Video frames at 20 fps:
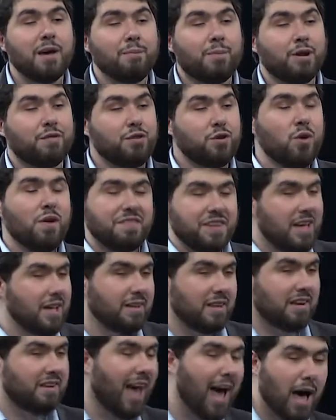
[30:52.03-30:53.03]
But if you have to hit
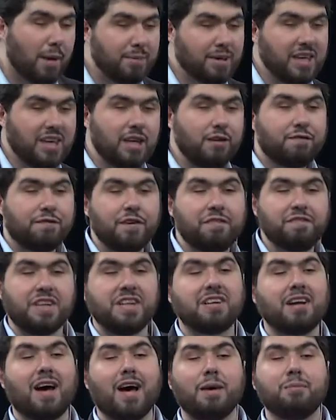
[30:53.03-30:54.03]
the tab key 50
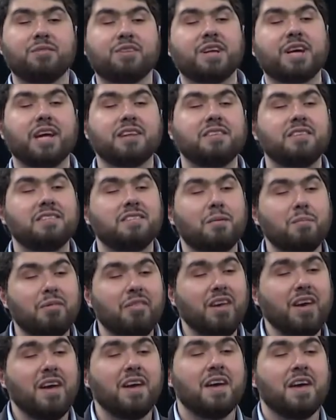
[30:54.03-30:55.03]
times to get to
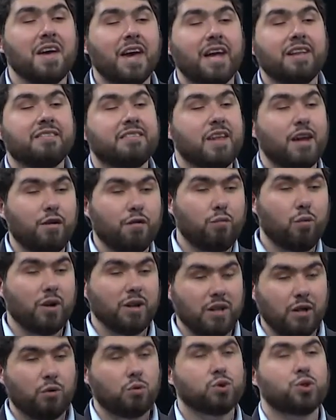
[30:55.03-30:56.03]
something instead of one
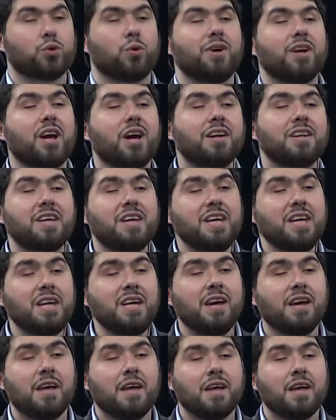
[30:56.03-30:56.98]
little shortcut key,